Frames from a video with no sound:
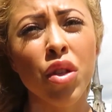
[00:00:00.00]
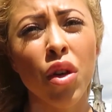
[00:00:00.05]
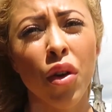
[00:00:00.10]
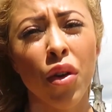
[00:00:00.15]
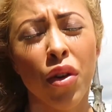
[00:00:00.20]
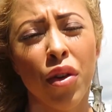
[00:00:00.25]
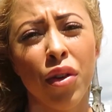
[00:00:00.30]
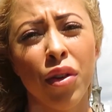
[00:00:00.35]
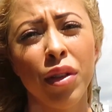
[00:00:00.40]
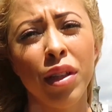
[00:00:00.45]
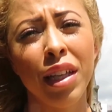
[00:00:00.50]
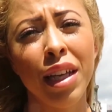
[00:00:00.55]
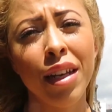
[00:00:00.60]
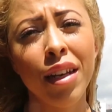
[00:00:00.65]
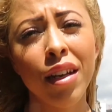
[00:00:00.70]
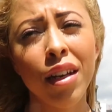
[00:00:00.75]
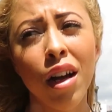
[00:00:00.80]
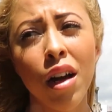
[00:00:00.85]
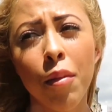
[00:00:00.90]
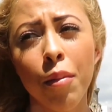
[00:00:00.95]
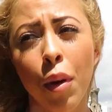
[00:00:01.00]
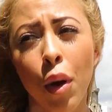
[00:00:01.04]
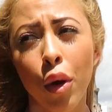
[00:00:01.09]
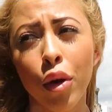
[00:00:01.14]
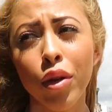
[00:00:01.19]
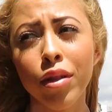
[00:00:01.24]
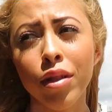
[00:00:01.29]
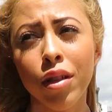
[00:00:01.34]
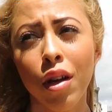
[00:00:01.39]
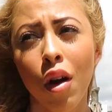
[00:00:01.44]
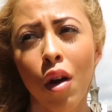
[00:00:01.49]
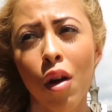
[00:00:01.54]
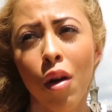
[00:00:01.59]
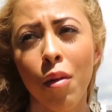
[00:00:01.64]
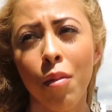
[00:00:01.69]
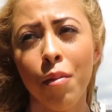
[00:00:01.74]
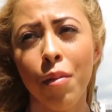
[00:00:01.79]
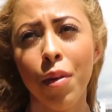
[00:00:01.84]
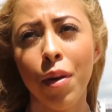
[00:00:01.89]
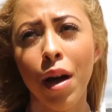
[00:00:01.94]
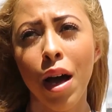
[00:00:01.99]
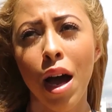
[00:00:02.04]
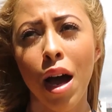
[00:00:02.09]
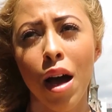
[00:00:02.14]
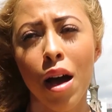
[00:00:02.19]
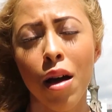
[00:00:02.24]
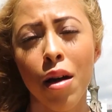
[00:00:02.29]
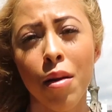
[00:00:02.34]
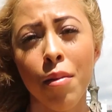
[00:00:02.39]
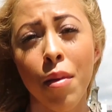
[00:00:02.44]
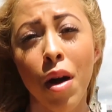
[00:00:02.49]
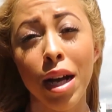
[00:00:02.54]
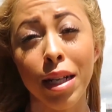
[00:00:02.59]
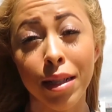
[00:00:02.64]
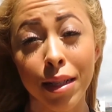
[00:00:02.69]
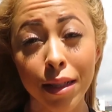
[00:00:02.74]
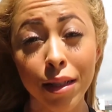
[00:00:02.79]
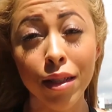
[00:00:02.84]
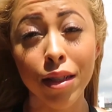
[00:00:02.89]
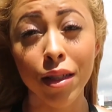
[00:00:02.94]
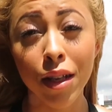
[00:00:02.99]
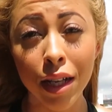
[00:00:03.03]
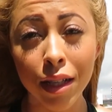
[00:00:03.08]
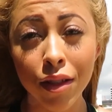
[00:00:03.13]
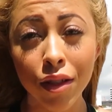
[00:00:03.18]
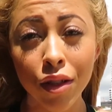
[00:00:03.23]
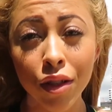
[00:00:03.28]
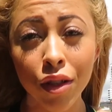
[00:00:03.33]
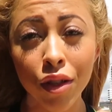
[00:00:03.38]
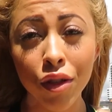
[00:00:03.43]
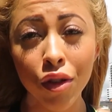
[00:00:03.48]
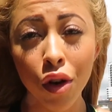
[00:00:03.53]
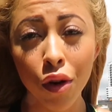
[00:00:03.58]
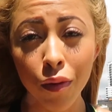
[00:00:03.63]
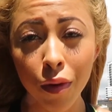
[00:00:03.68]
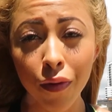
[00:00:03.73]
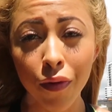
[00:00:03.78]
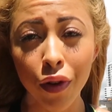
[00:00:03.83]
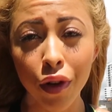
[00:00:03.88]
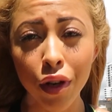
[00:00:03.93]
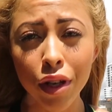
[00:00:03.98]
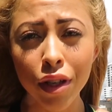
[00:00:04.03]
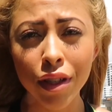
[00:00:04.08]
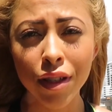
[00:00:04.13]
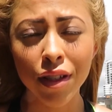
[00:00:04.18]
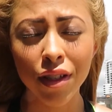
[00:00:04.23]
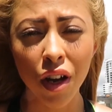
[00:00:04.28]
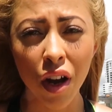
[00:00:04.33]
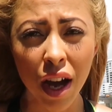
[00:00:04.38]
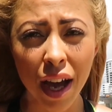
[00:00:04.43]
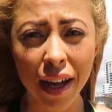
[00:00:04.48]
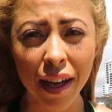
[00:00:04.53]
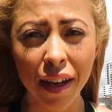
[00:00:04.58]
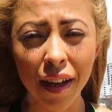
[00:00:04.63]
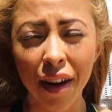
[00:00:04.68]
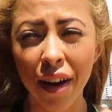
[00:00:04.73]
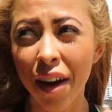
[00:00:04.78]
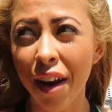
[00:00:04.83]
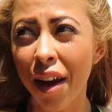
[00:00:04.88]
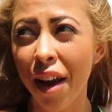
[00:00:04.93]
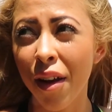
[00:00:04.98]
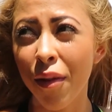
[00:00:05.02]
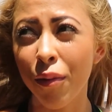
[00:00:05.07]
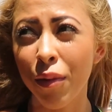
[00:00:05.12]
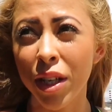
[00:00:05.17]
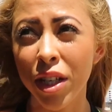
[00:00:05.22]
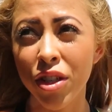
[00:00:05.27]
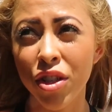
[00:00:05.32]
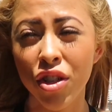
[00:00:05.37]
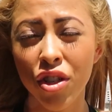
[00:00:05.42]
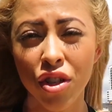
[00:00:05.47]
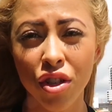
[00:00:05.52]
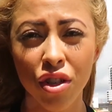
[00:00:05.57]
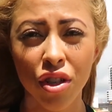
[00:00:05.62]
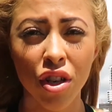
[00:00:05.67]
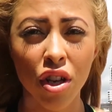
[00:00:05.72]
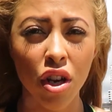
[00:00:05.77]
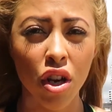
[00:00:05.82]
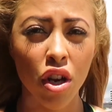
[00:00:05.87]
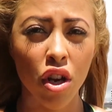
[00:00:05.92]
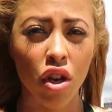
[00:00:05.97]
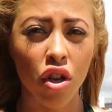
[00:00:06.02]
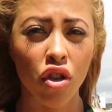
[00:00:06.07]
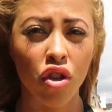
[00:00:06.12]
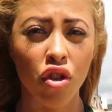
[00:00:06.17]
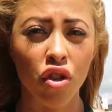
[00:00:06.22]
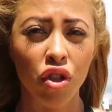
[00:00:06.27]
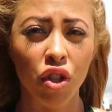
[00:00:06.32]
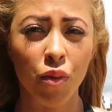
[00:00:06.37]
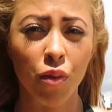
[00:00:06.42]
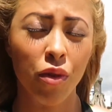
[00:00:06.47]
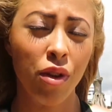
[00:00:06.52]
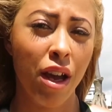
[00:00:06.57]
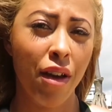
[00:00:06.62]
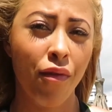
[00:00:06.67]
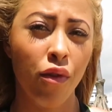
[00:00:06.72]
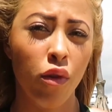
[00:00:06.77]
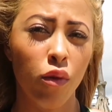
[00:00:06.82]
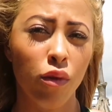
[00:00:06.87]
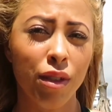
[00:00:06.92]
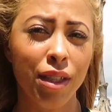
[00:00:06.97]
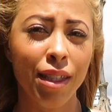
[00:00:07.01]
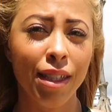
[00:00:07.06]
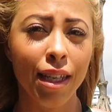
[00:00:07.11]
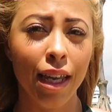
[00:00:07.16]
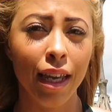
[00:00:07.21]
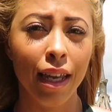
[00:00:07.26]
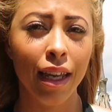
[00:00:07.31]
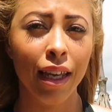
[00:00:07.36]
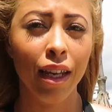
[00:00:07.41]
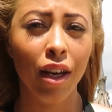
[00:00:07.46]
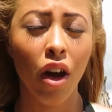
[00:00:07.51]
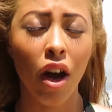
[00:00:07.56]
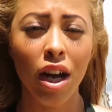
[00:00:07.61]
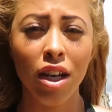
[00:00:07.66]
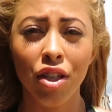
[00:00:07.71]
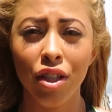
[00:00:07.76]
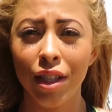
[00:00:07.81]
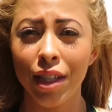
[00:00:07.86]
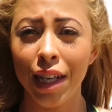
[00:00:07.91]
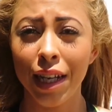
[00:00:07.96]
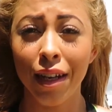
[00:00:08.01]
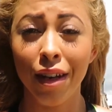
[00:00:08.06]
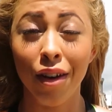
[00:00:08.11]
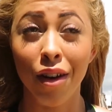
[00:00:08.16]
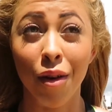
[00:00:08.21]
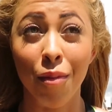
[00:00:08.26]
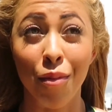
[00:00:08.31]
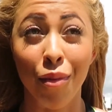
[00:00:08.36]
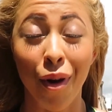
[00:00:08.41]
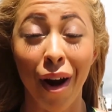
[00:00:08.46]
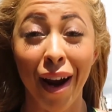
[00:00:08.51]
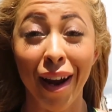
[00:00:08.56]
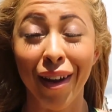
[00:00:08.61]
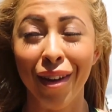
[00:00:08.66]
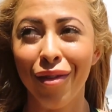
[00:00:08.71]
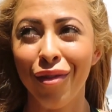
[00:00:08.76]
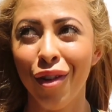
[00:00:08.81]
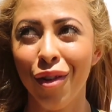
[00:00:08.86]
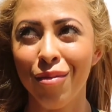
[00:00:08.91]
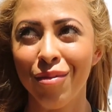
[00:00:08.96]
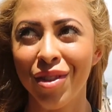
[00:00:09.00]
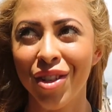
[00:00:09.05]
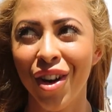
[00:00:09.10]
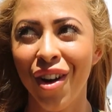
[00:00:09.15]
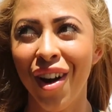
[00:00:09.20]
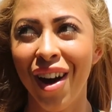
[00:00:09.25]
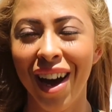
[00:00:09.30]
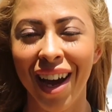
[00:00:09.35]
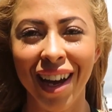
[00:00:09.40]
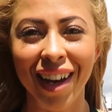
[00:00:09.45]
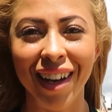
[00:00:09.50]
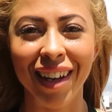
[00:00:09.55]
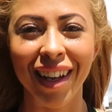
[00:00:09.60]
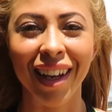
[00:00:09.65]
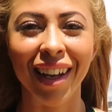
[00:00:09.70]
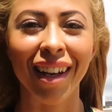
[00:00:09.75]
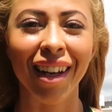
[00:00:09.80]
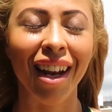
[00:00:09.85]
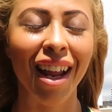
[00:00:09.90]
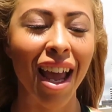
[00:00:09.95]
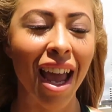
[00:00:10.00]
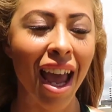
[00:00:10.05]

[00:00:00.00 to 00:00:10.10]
So leading up post-comp, I did decide to not reverse diet, which you would have all seen. I just needed a break from dieting.